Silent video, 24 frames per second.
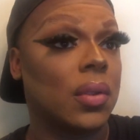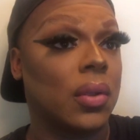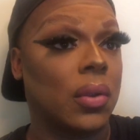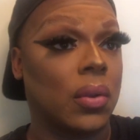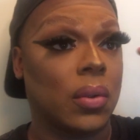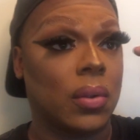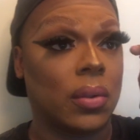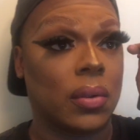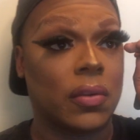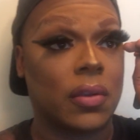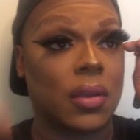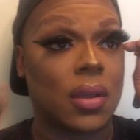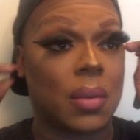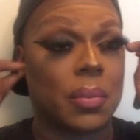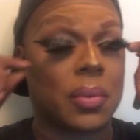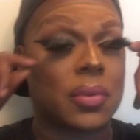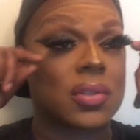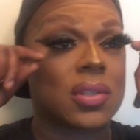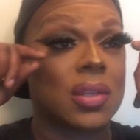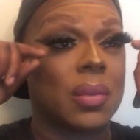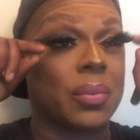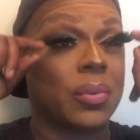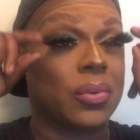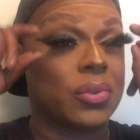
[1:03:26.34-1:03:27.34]
you know, a
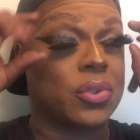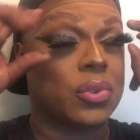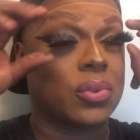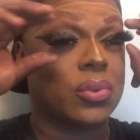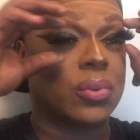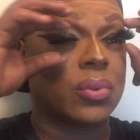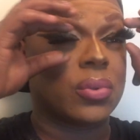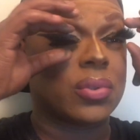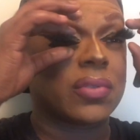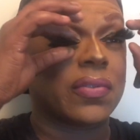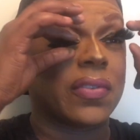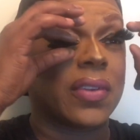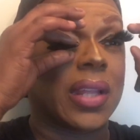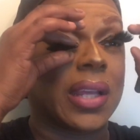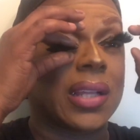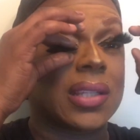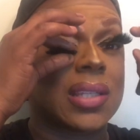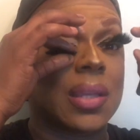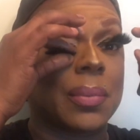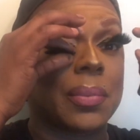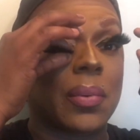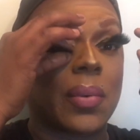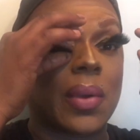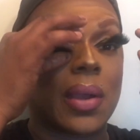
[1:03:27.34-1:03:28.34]
couple simple jewels for
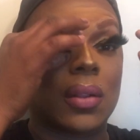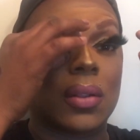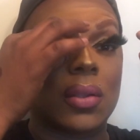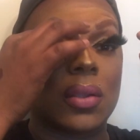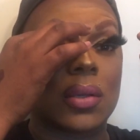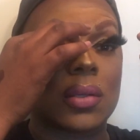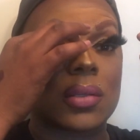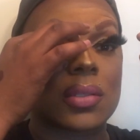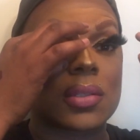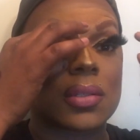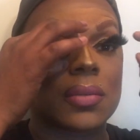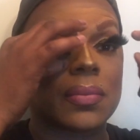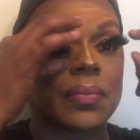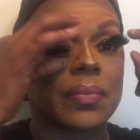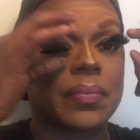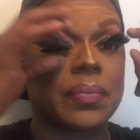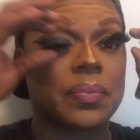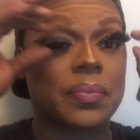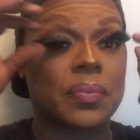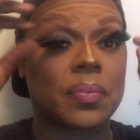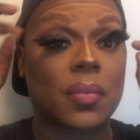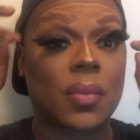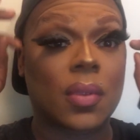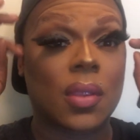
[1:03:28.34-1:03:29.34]
like tip around looks.
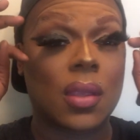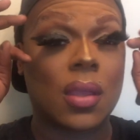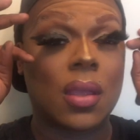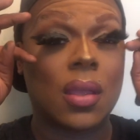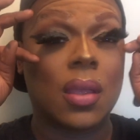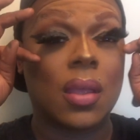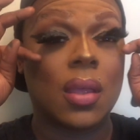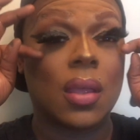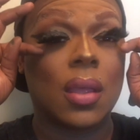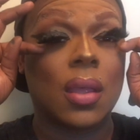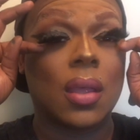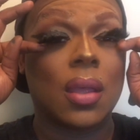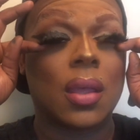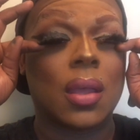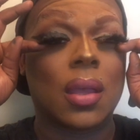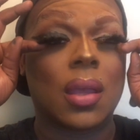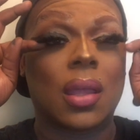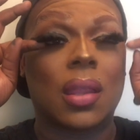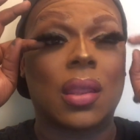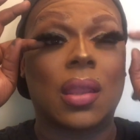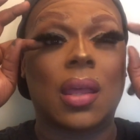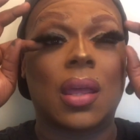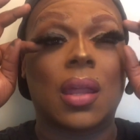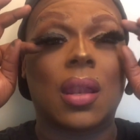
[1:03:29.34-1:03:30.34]

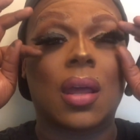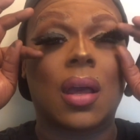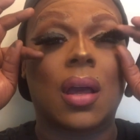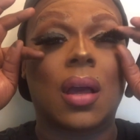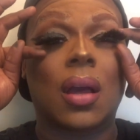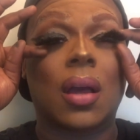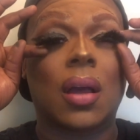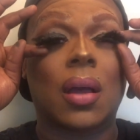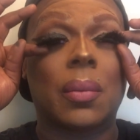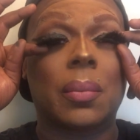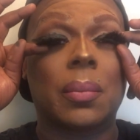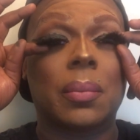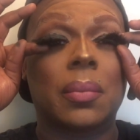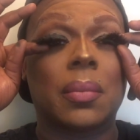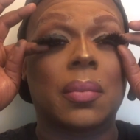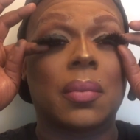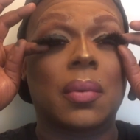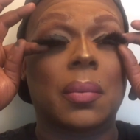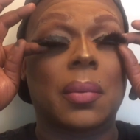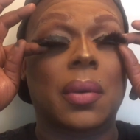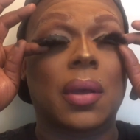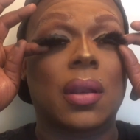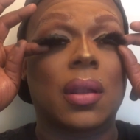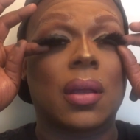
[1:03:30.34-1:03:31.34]
And then
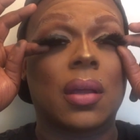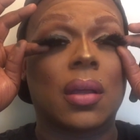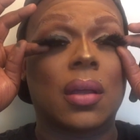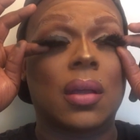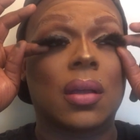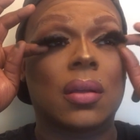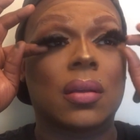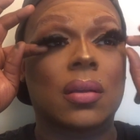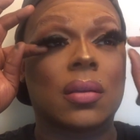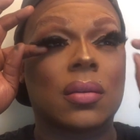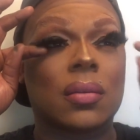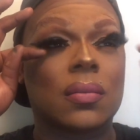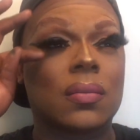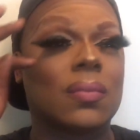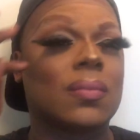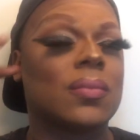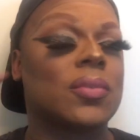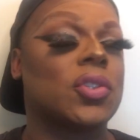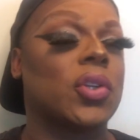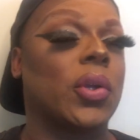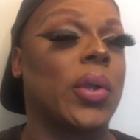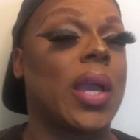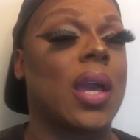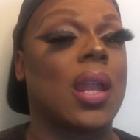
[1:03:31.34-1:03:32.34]
I'm gonna
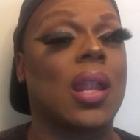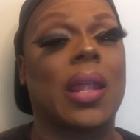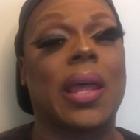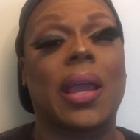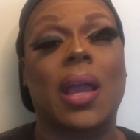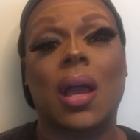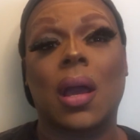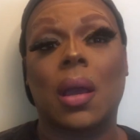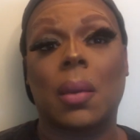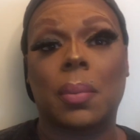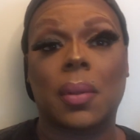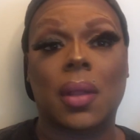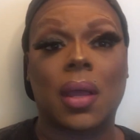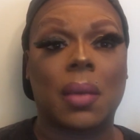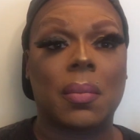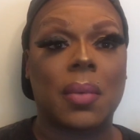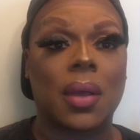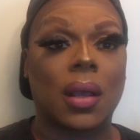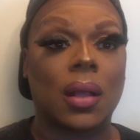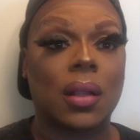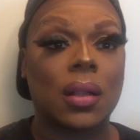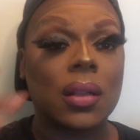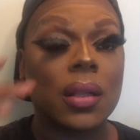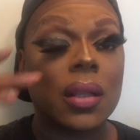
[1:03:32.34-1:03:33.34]
show you how to like apply
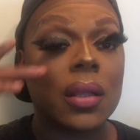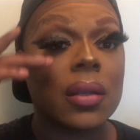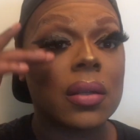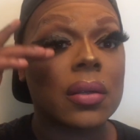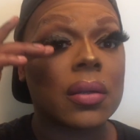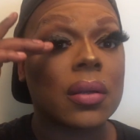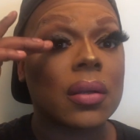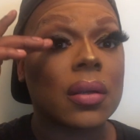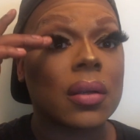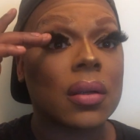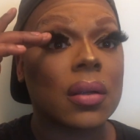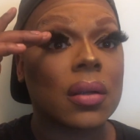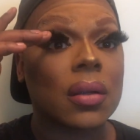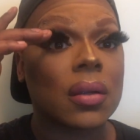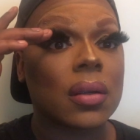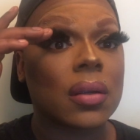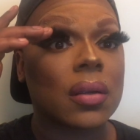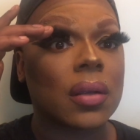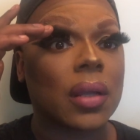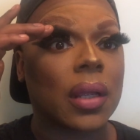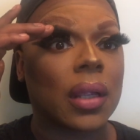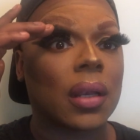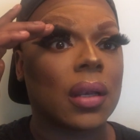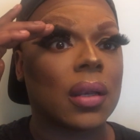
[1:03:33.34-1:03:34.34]
my
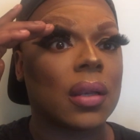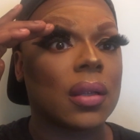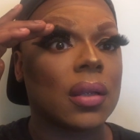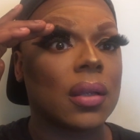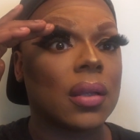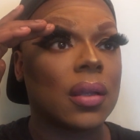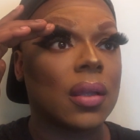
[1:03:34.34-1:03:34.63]
glitter, and